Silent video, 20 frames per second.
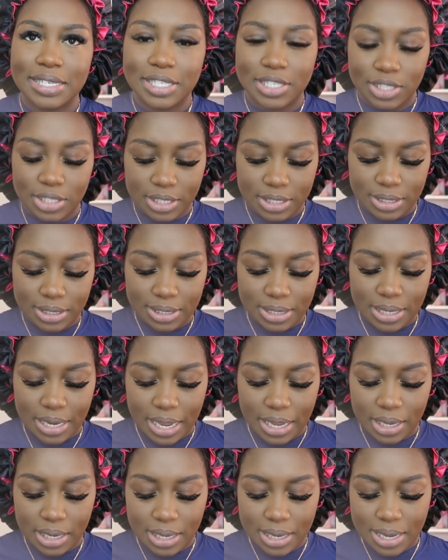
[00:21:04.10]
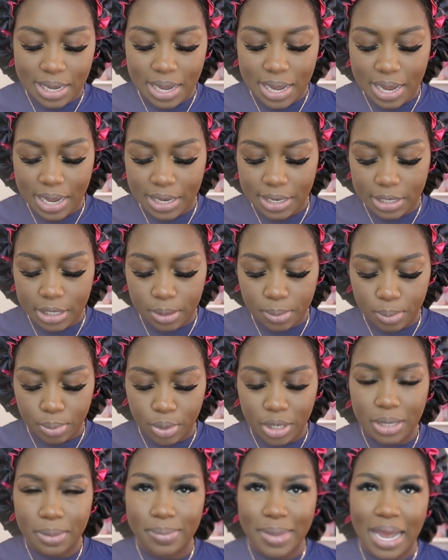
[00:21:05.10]
is just to like kind of
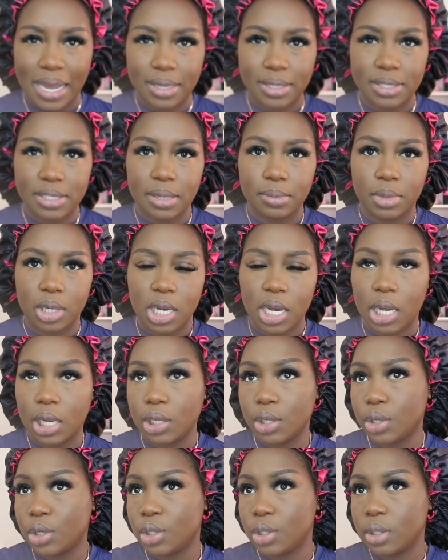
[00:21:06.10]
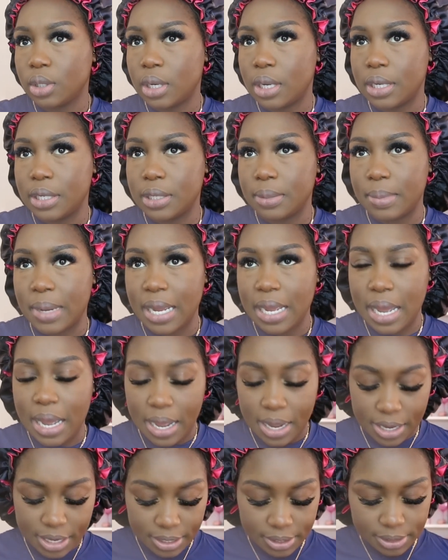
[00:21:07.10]
bring back some color under my
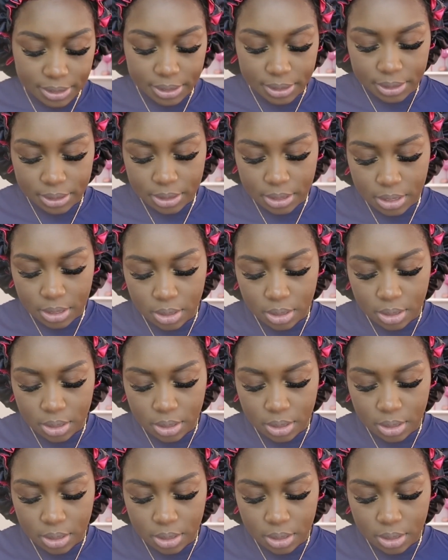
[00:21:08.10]
eyes.